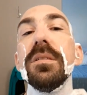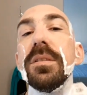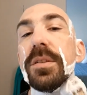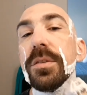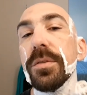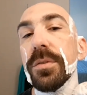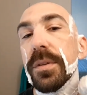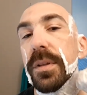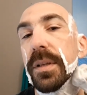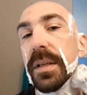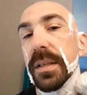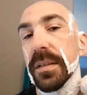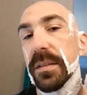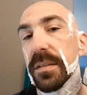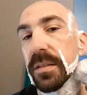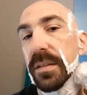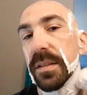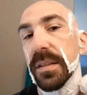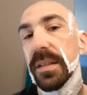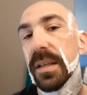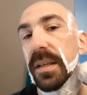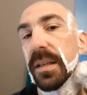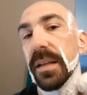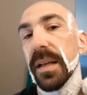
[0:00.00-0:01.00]
Two things
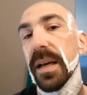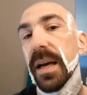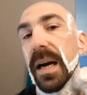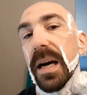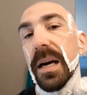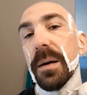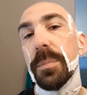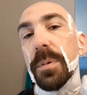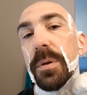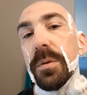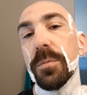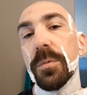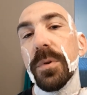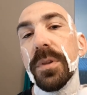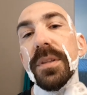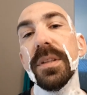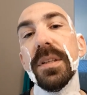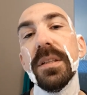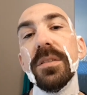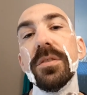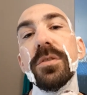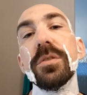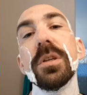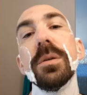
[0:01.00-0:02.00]
that tend to happen with
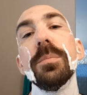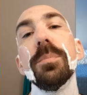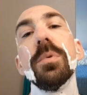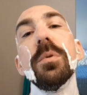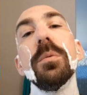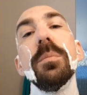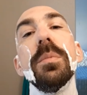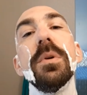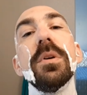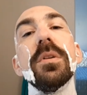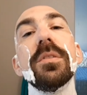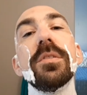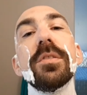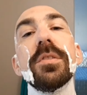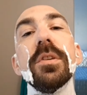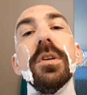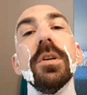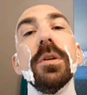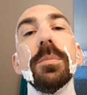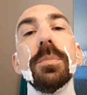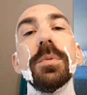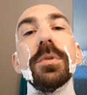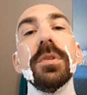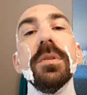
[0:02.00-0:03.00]
these triple milled
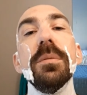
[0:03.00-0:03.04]
soaps,